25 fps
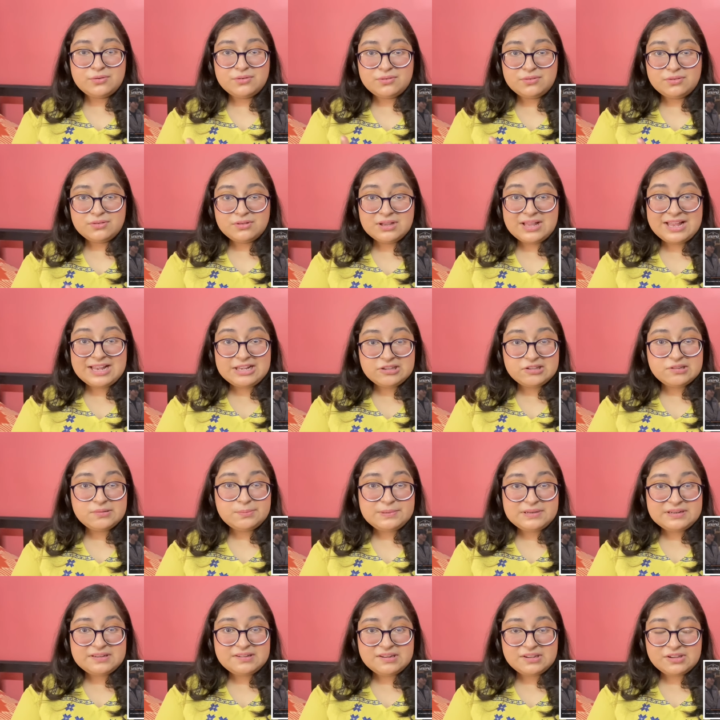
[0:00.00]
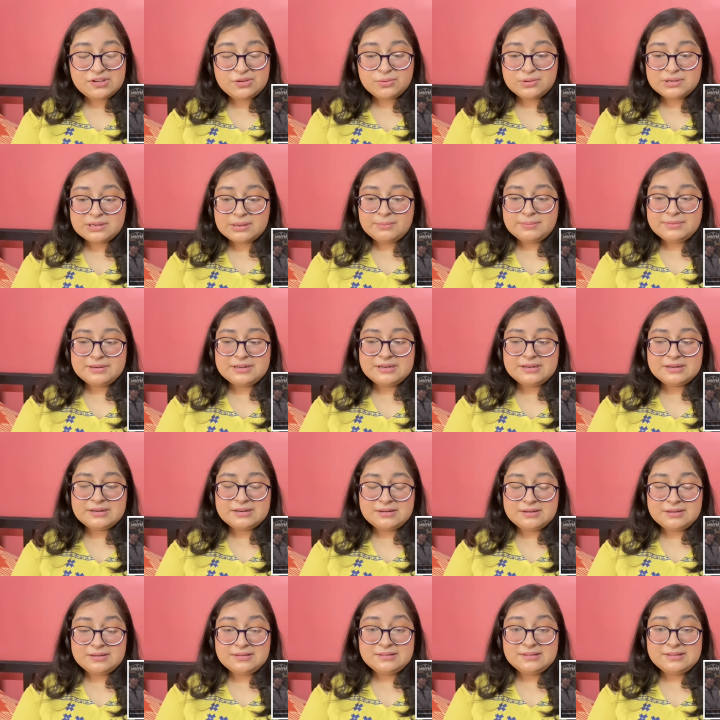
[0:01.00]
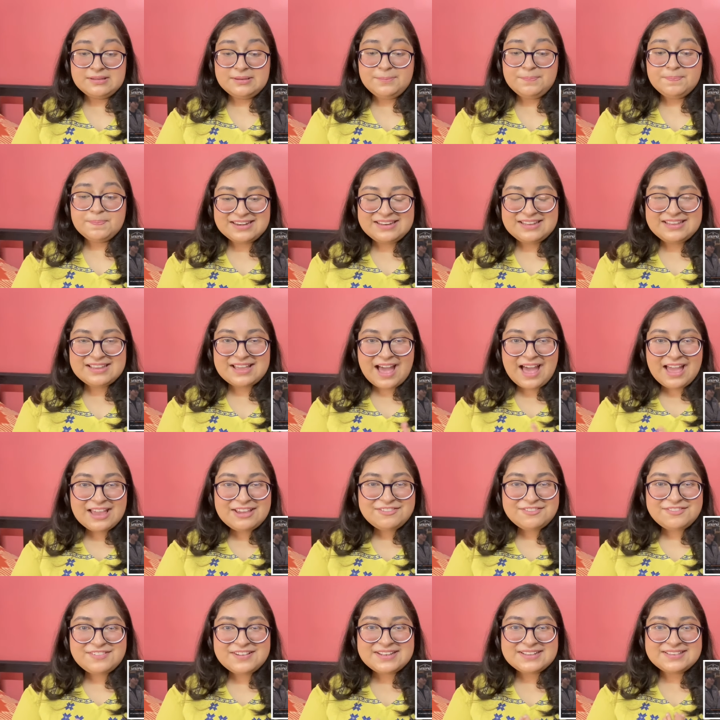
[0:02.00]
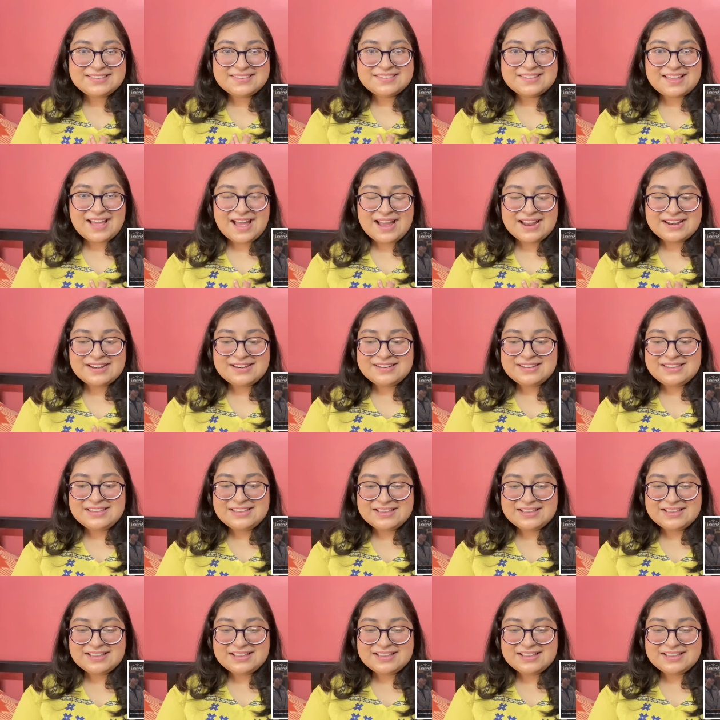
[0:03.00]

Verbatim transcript: to the L G B T Q community. I feel sad